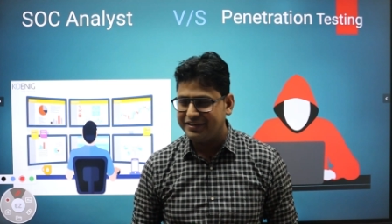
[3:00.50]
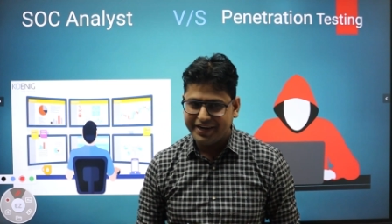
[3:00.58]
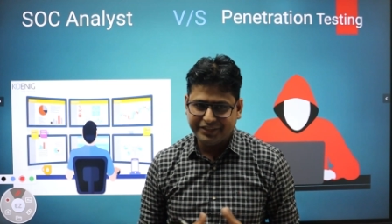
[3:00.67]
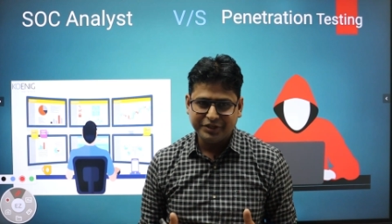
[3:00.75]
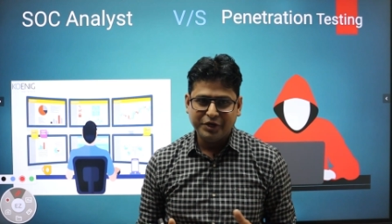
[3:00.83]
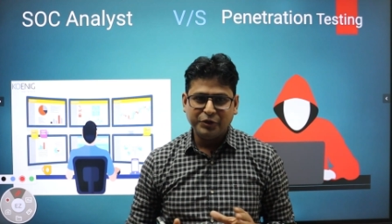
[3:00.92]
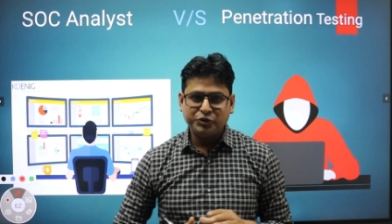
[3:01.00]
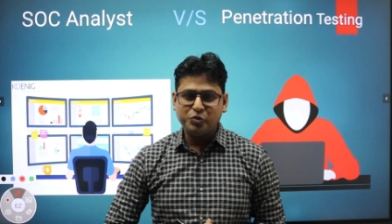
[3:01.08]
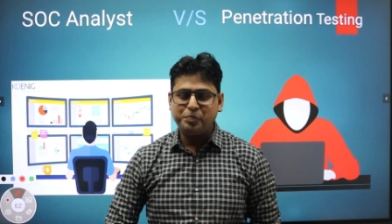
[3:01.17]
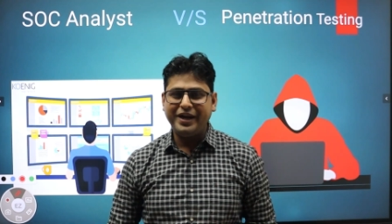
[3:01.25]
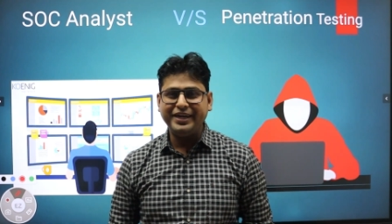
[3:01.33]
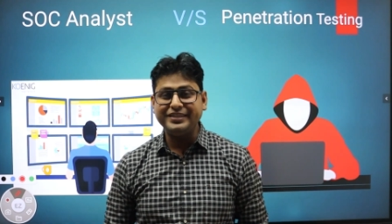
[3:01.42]
right?
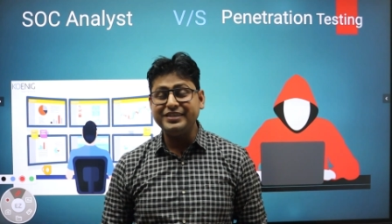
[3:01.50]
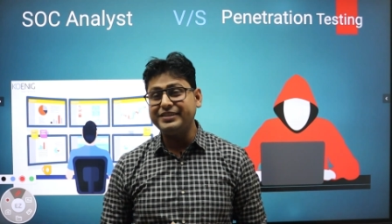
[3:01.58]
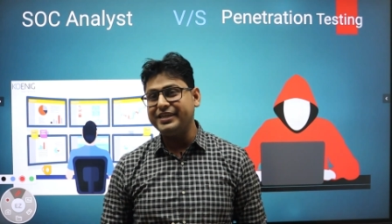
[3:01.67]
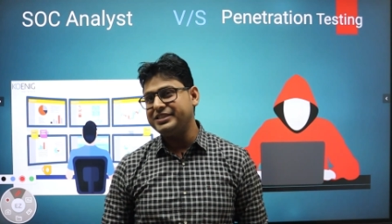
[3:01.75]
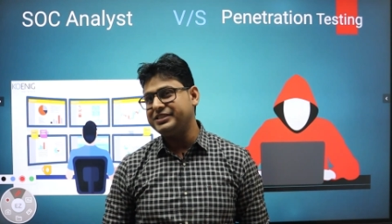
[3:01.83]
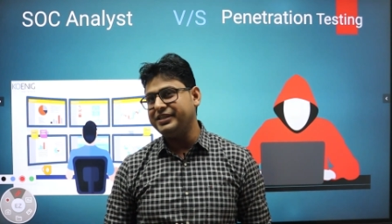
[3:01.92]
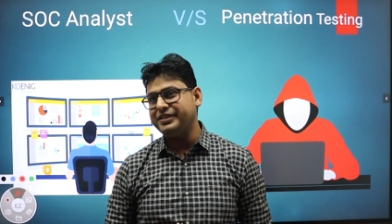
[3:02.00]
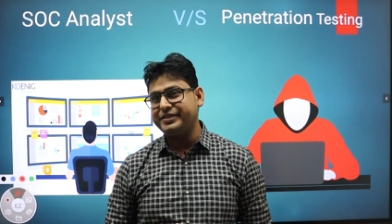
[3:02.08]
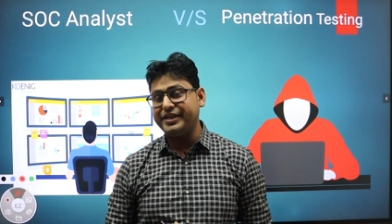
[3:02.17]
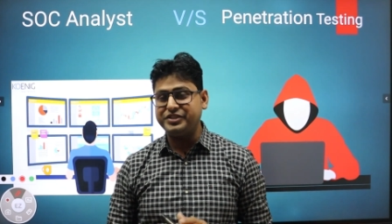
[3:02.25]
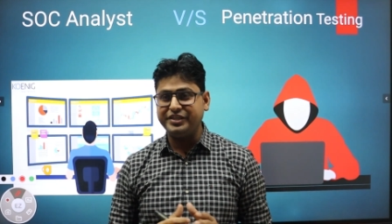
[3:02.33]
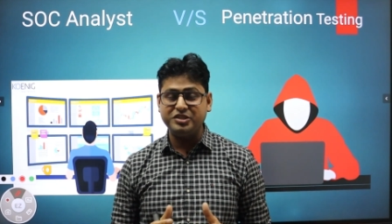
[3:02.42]
So penetration tester
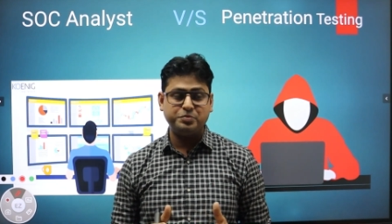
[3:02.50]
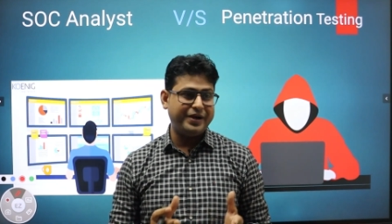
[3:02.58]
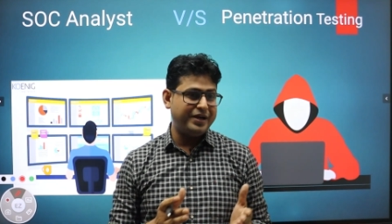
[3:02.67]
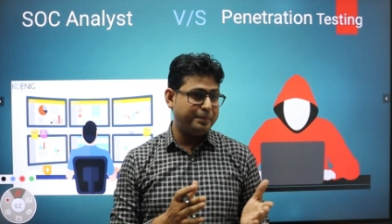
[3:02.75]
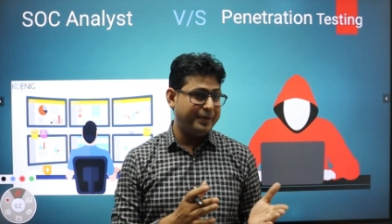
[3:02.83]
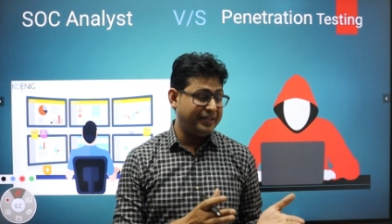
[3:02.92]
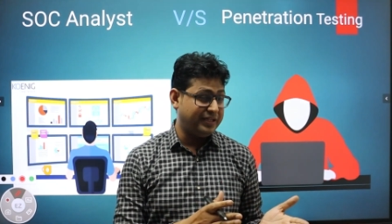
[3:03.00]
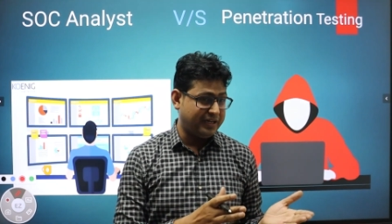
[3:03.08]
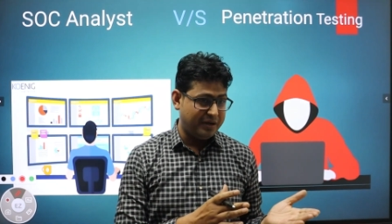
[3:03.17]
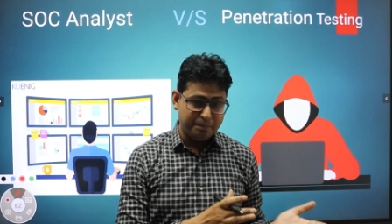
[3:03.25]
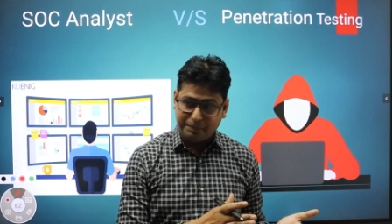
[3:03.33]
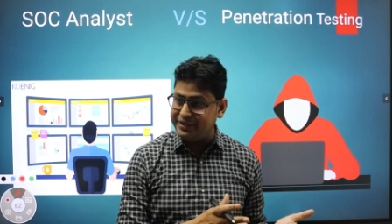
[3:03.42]
testing is done by the
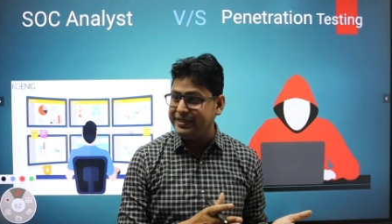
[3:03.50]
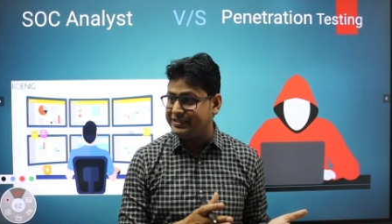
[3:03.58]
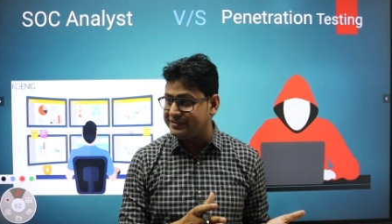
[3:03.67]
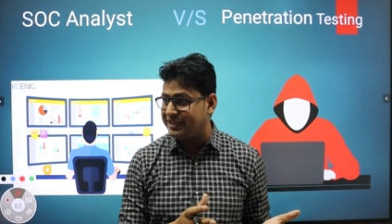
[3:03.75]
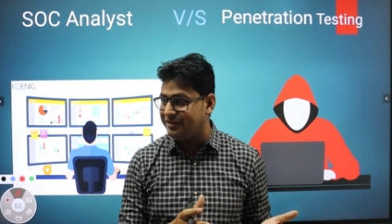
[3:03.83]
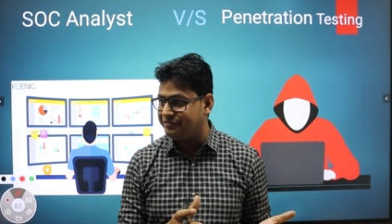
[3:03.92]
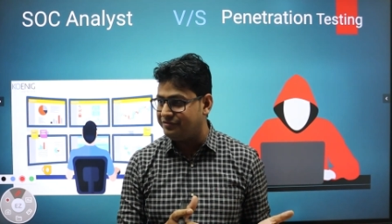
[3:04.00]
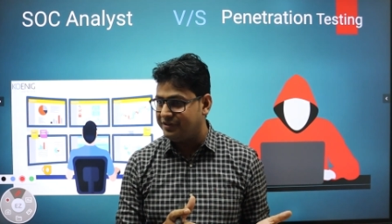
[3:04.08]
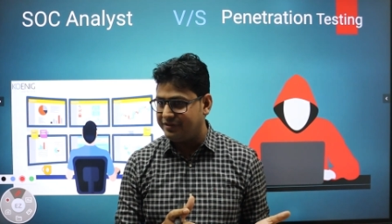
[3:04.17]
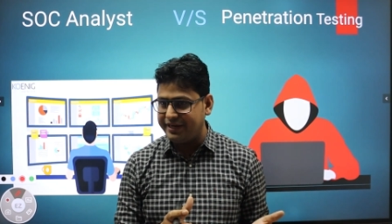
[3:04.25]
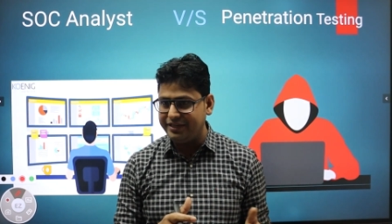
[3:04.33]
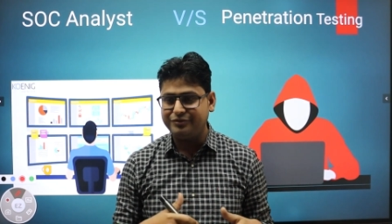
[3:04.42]
company itself,
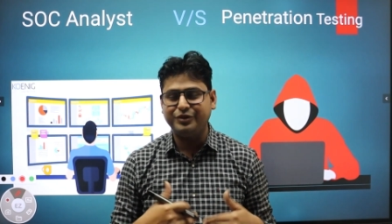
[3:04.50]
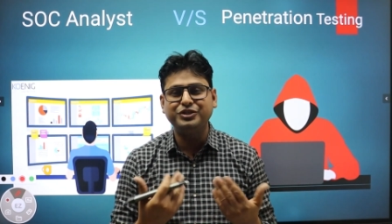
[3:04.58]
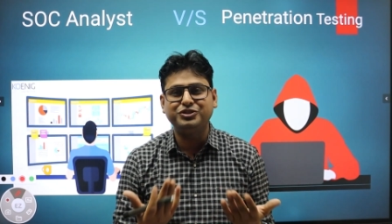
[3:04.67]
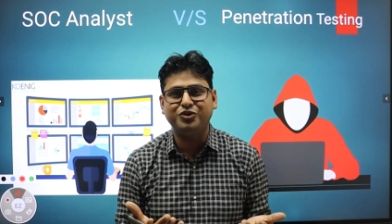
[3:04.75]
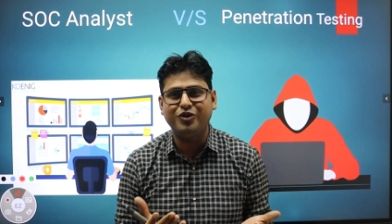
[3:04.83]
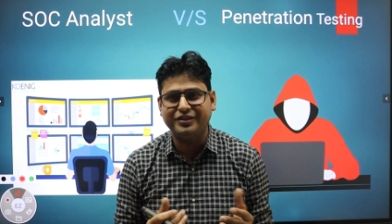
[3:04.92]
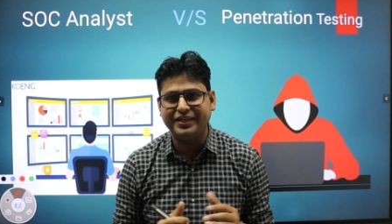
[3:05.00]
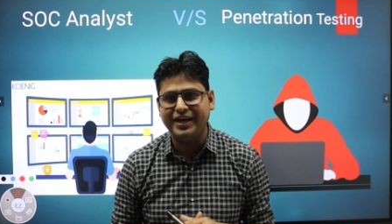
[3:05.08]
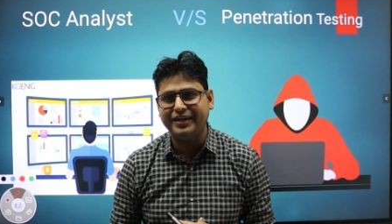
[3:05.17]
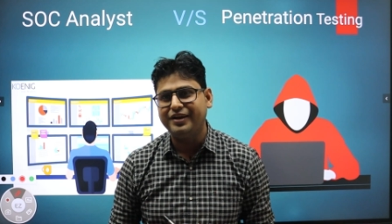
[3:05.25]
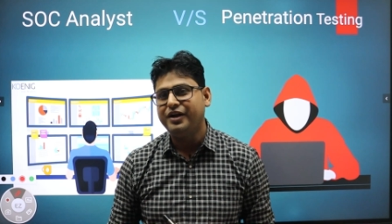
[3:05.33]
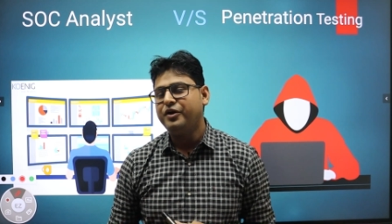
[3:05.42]
right? To ensure
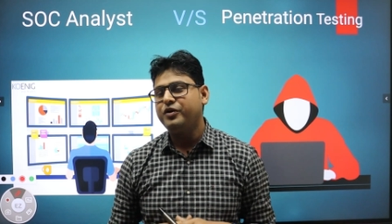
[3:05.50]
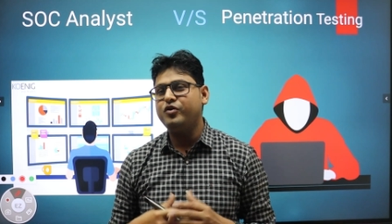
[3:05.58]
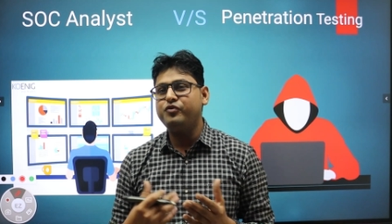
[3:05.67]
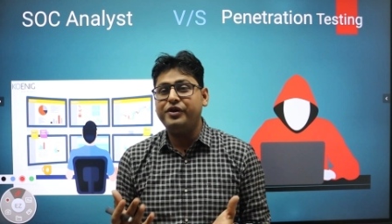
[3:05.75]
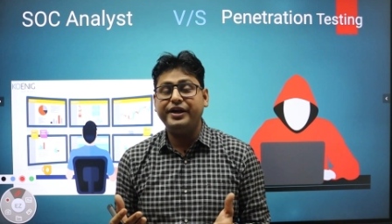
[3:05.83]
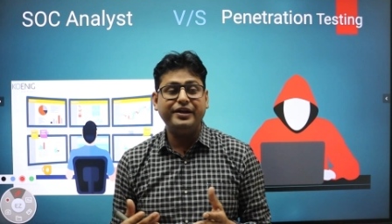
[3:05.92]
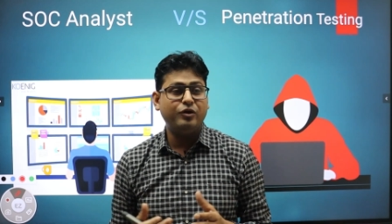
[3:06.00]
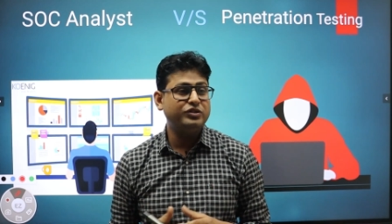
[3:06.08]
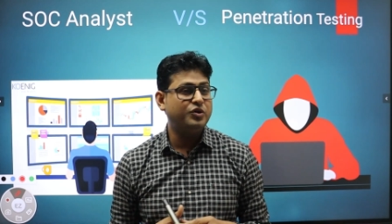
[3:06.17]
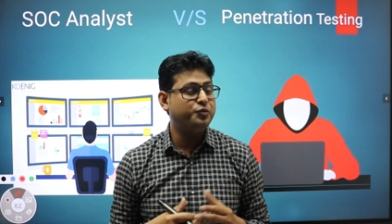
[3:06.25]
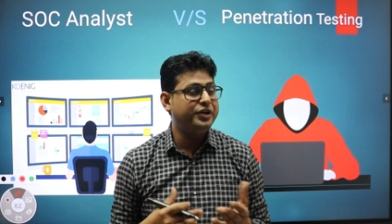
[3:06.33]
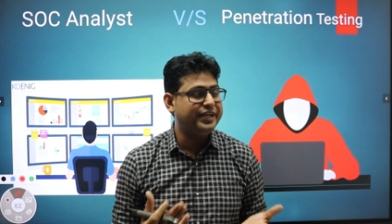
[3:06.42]
that to find
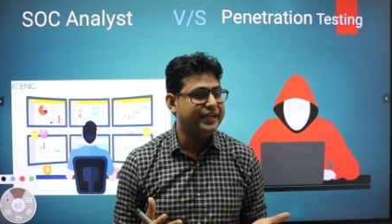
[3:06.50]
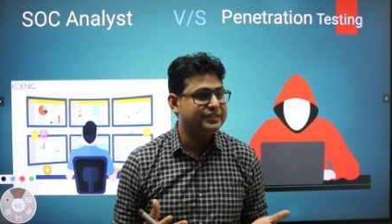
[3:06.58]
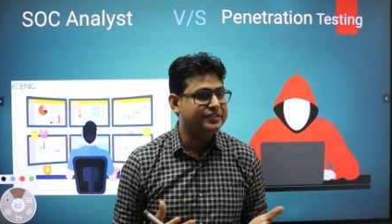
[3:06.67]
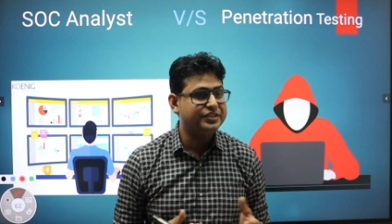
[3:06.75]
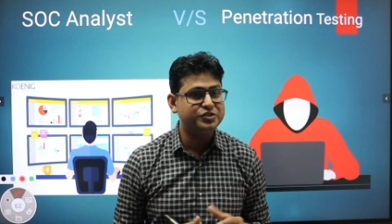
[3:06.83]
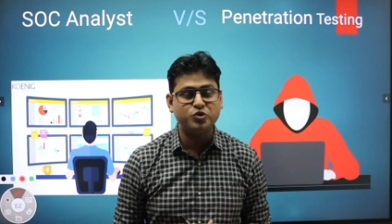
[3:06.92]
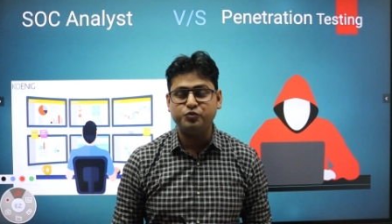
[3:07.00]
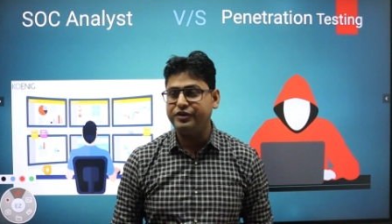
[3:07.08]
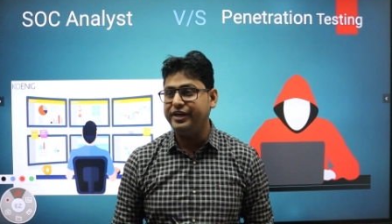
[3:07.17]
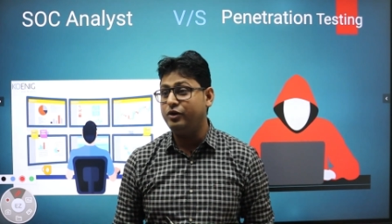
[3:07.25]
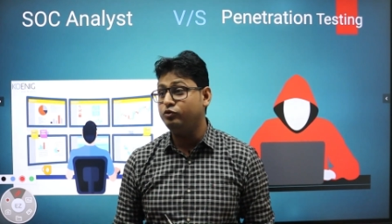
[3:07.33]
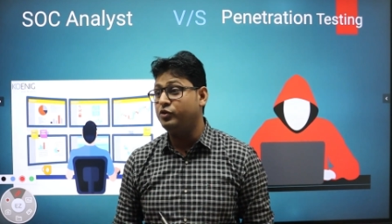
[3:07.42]
out the weaknesses, to
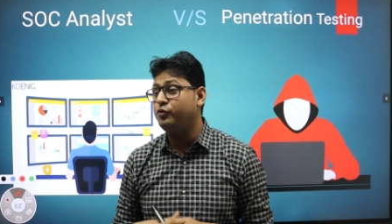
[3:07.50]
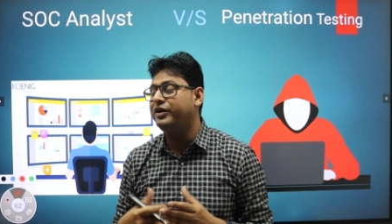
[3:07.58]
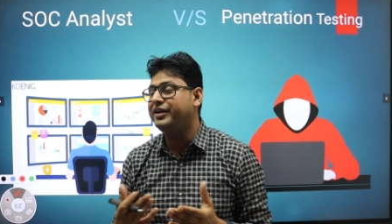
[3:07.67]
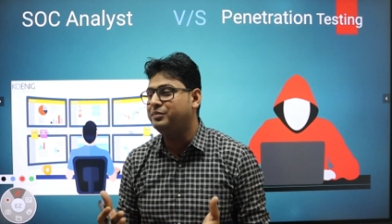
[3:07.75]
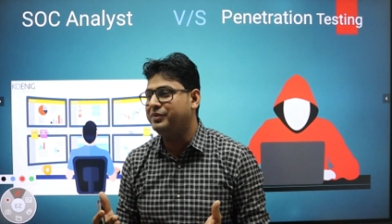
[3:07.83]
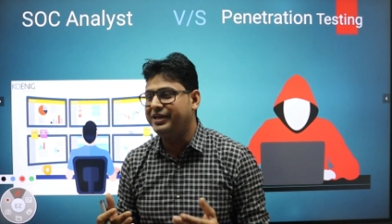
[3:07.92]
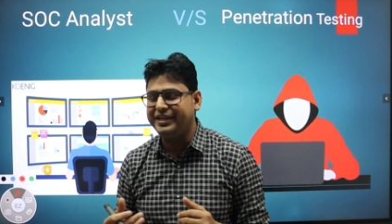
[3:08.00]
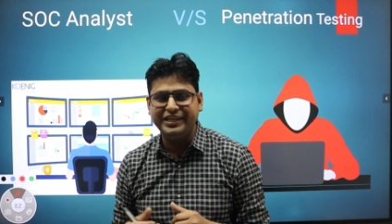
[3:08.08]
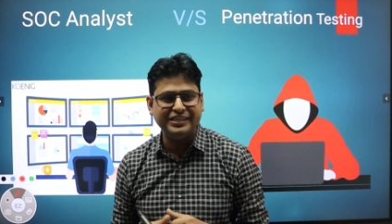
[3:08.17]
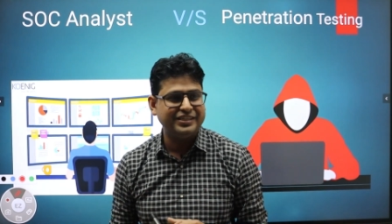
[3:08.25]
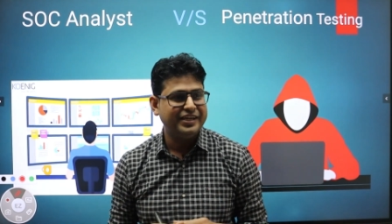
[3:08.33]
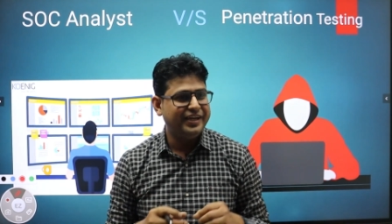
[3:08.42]
find out the
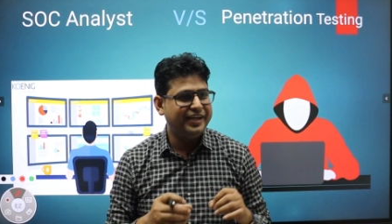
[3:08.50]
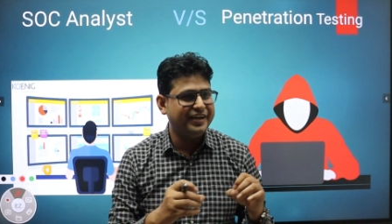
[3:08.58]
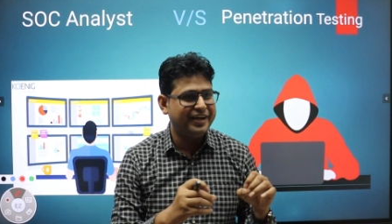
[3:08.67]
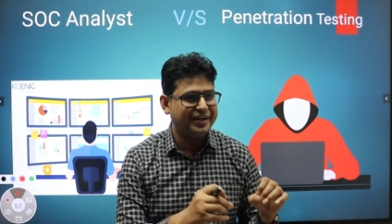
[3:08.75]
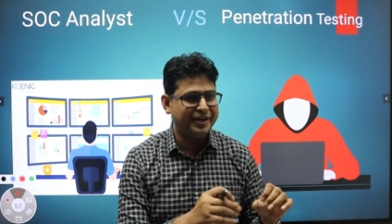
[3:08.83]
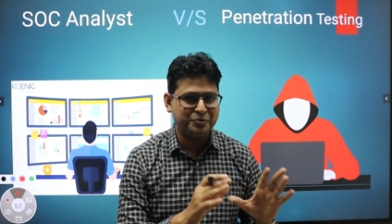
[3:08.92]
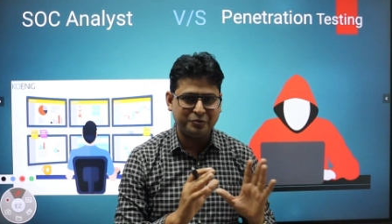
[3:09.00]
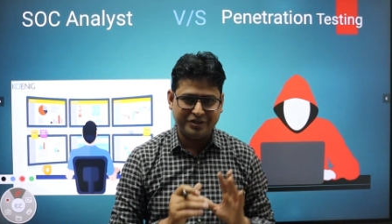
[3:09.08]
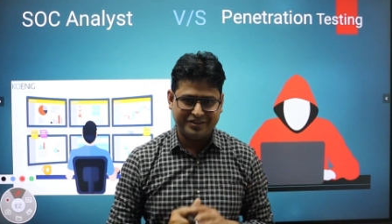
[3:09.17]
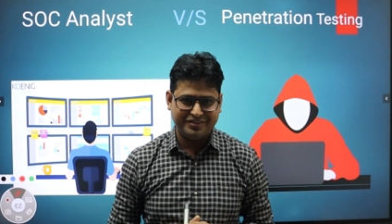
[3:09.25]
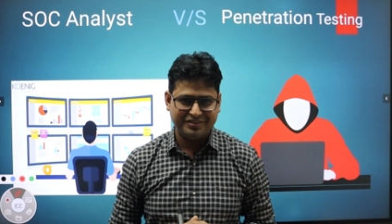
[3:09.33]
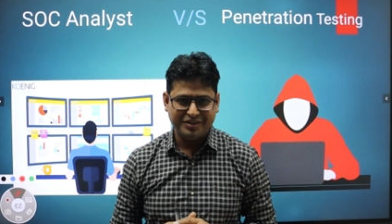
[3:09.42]
vulnerabilities in our
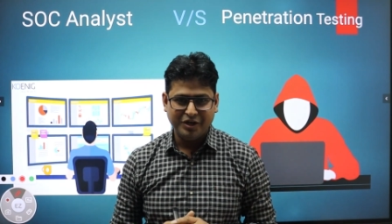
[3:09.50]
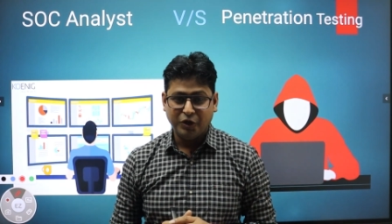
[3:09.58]
network.